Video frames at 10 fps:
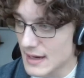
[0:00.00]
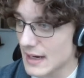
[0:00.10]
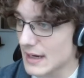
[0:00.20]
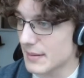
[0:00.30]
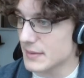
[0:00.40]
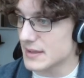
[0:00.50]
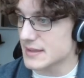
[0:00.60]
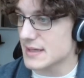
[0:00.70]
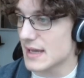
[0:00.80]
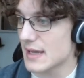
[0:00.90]
And I'm going to
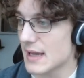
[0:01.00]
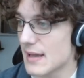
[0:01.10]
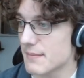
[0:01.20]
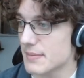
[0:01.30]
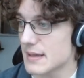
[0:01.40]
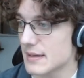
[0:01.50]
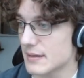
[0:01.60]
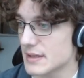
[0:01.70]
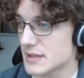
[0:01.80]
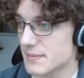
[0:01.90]
say
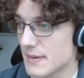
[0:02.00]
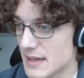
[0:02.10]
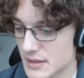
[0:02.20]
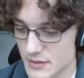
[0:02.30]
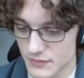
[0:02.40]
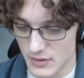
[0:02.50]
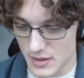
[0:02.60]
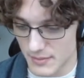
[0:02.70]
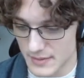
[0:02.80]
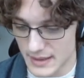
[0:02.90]
np Lin space
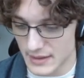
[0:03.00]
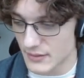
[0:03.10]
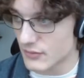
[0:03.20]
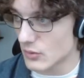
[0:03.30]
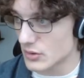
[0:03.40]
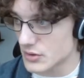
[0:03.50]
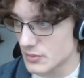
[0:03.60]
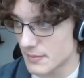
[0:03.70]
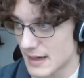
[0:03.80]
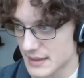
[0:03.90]
from negative 4
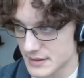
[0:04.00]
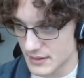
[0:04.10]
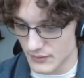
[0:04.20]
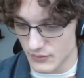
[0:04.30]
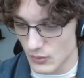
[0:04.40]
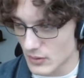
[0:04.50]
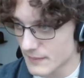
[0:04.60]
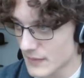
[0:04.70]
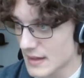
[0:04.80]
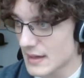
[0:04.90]
to positive 4.
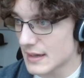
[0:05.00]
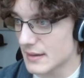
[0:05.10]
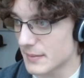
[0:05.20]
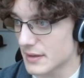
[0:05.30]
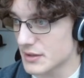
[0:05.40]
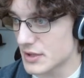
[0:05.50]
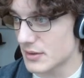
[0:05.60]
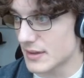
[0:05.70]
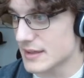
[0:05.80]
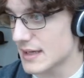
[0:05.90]
I'm going to generate